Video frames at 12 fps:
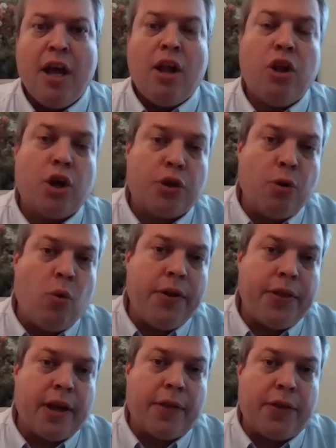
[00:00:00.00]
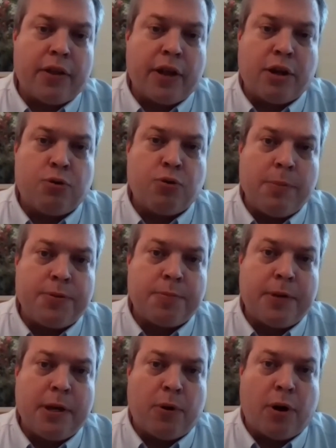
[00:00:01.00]
Look, the one thing I think that Trump's
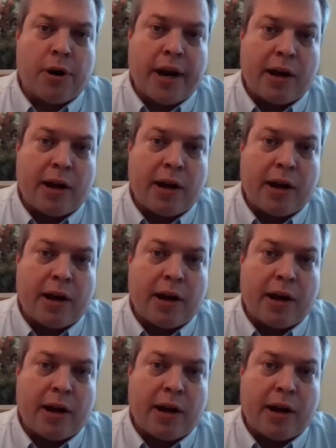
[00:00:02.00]
people are not